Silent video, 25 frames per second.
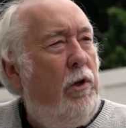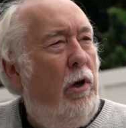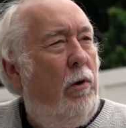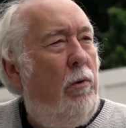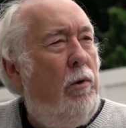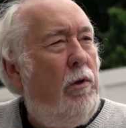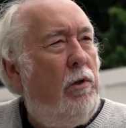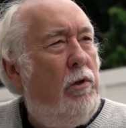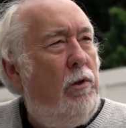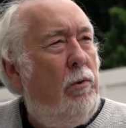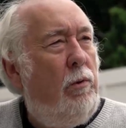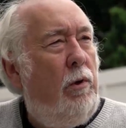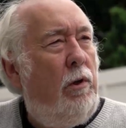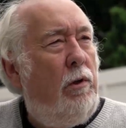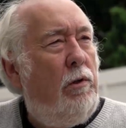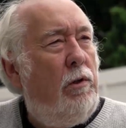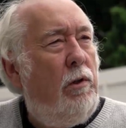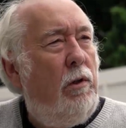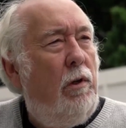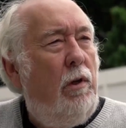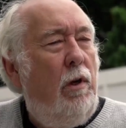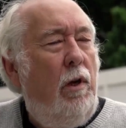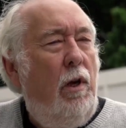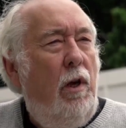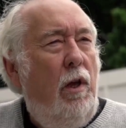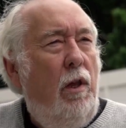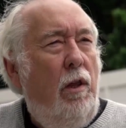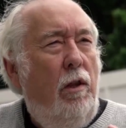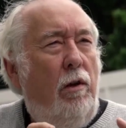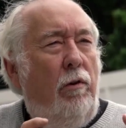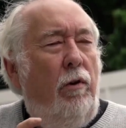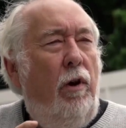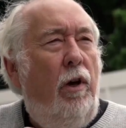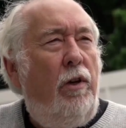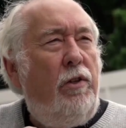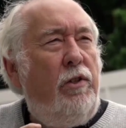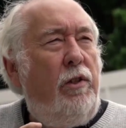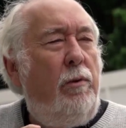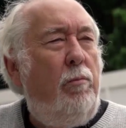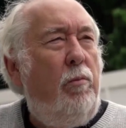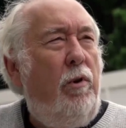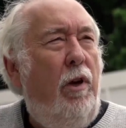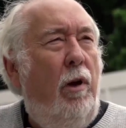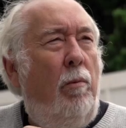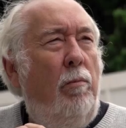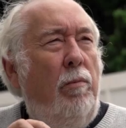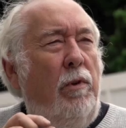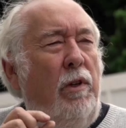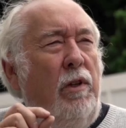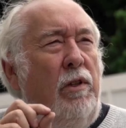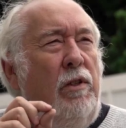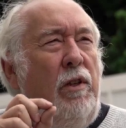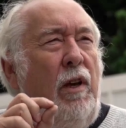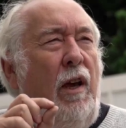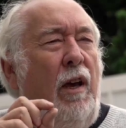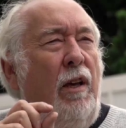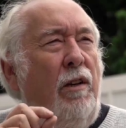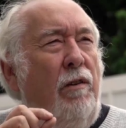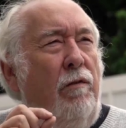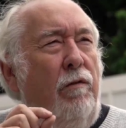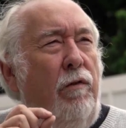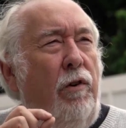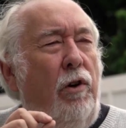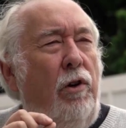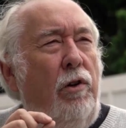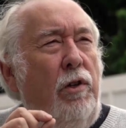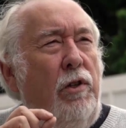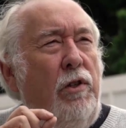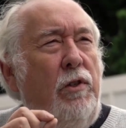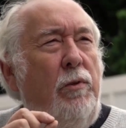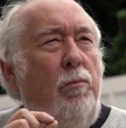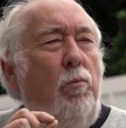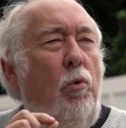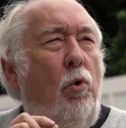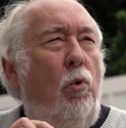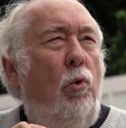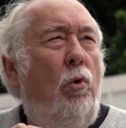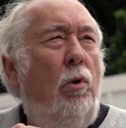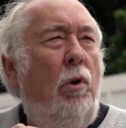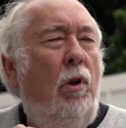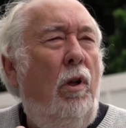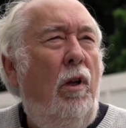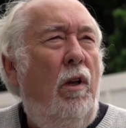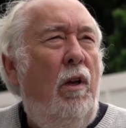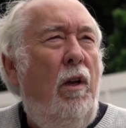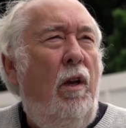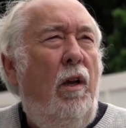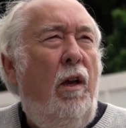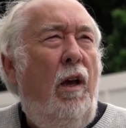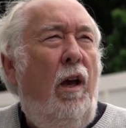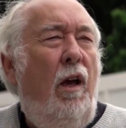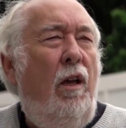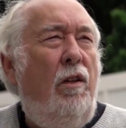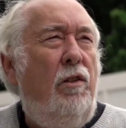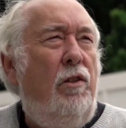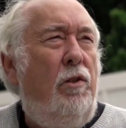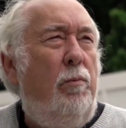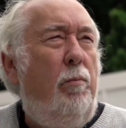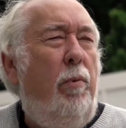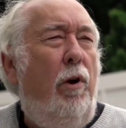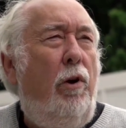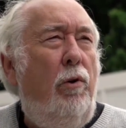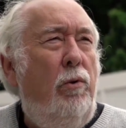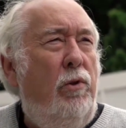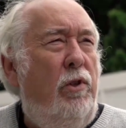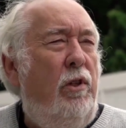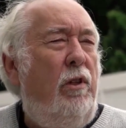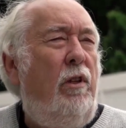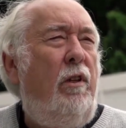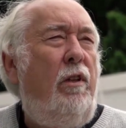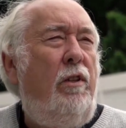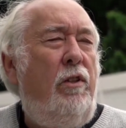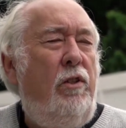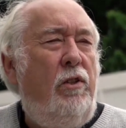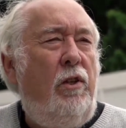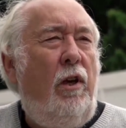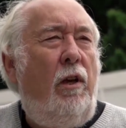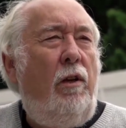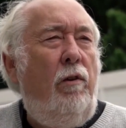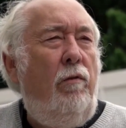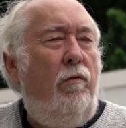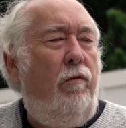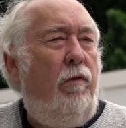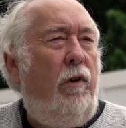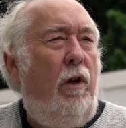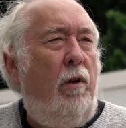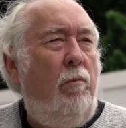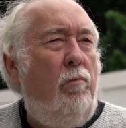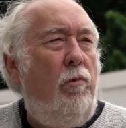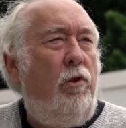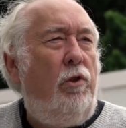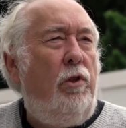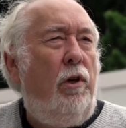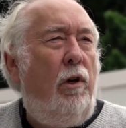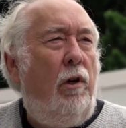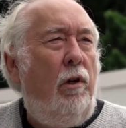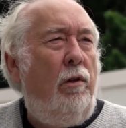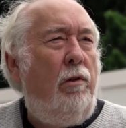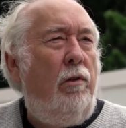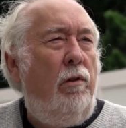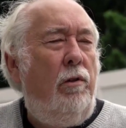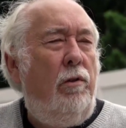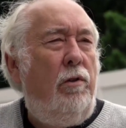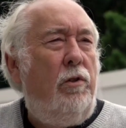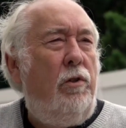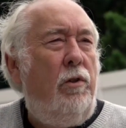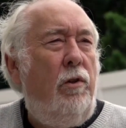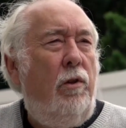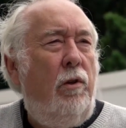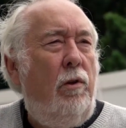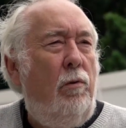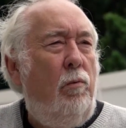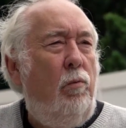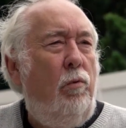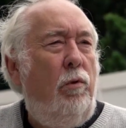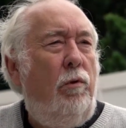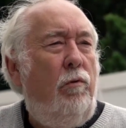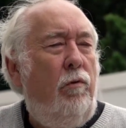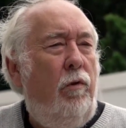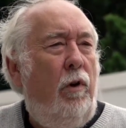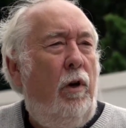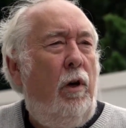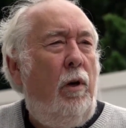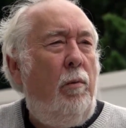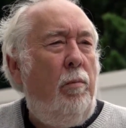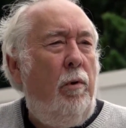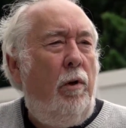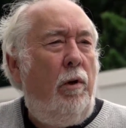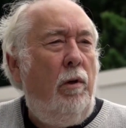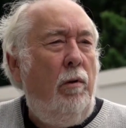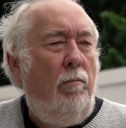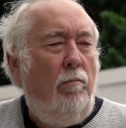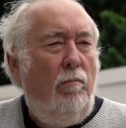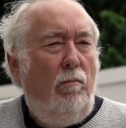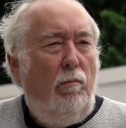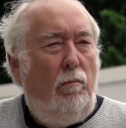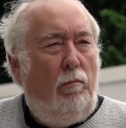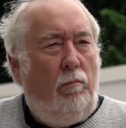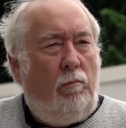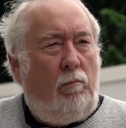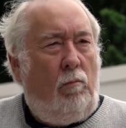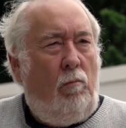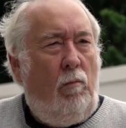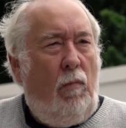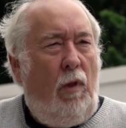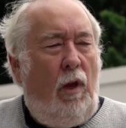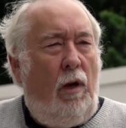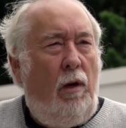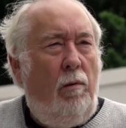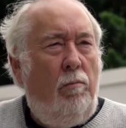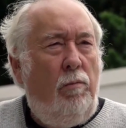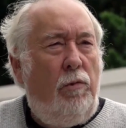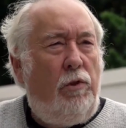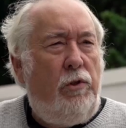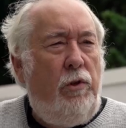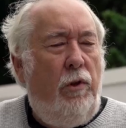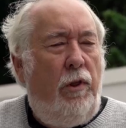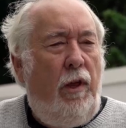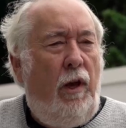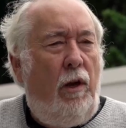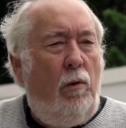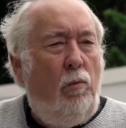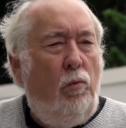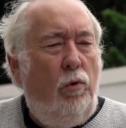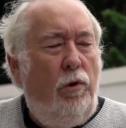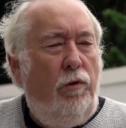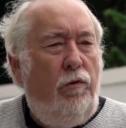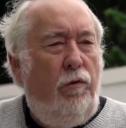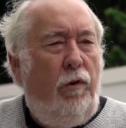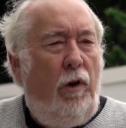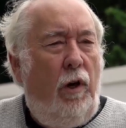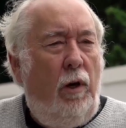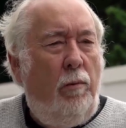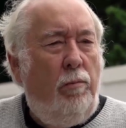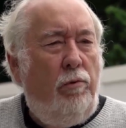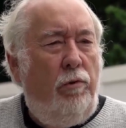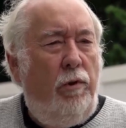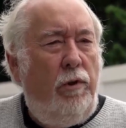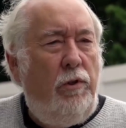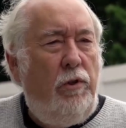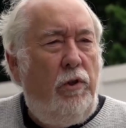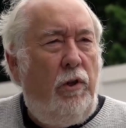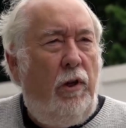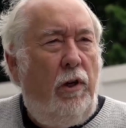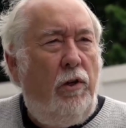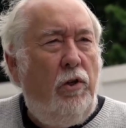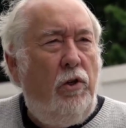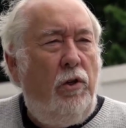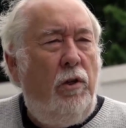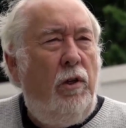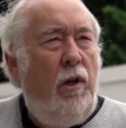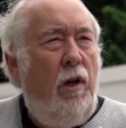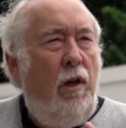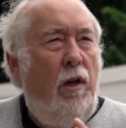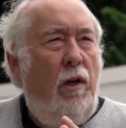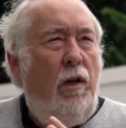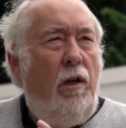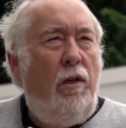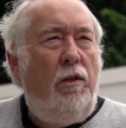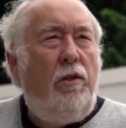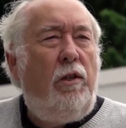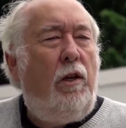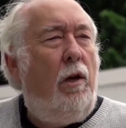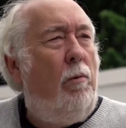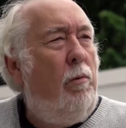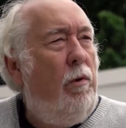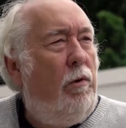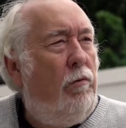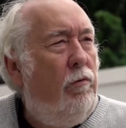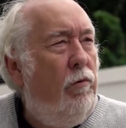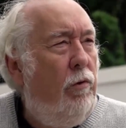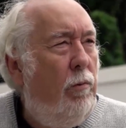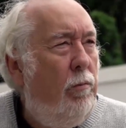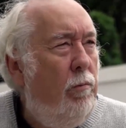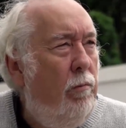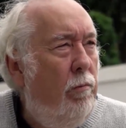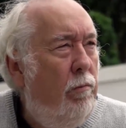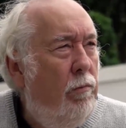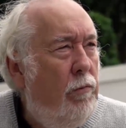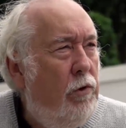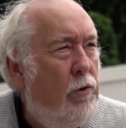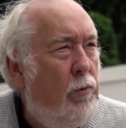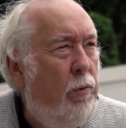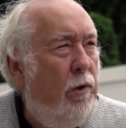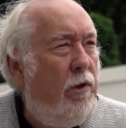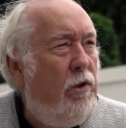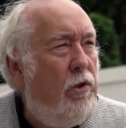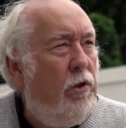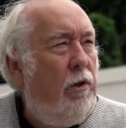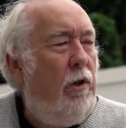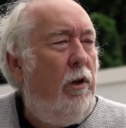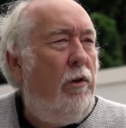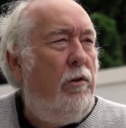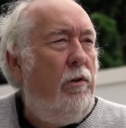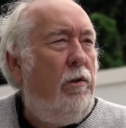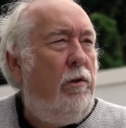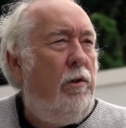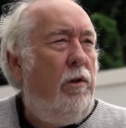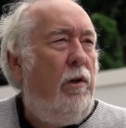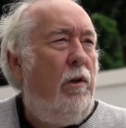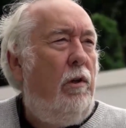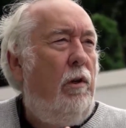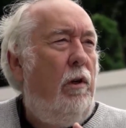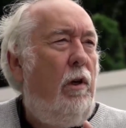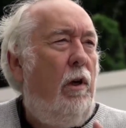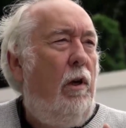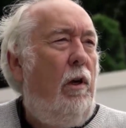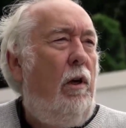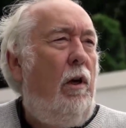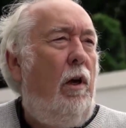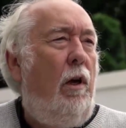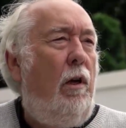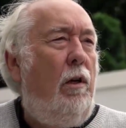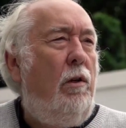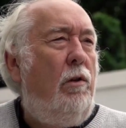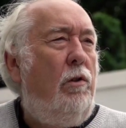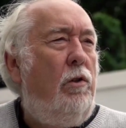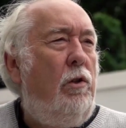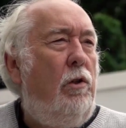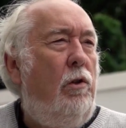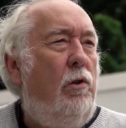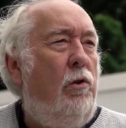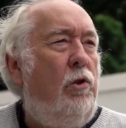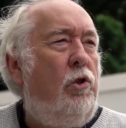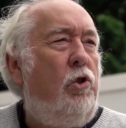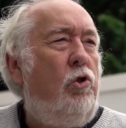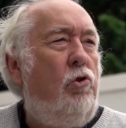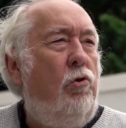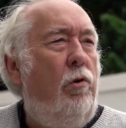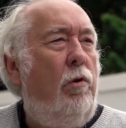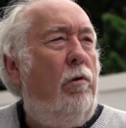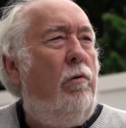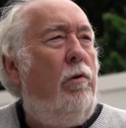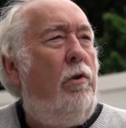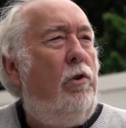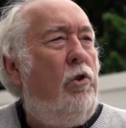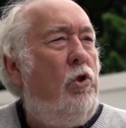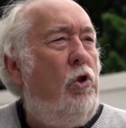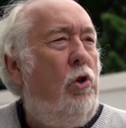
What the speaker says: going into it. There are some companies that add a very small and supposedly safe flame retardant to their wood fibre. So that wood fibre insulation is coming from Switzerland and Austria and